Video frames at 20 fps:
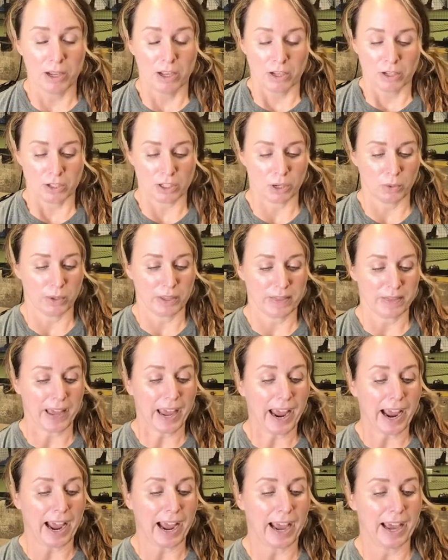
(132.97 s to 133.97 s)
So with
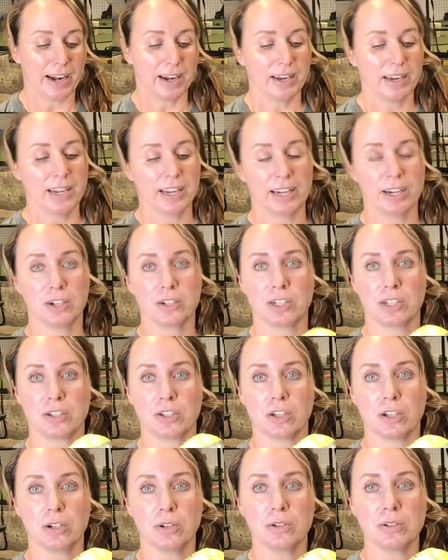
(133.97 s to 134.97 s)
that, here's a
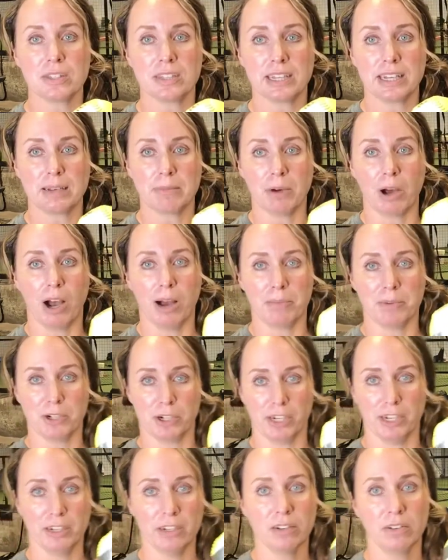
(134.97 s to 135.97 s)
two seam
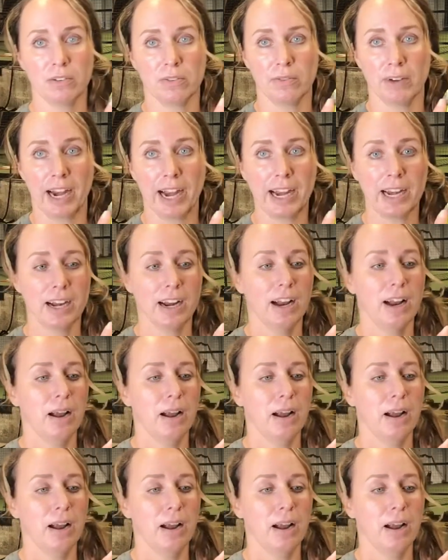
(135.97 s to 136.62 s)
option, right?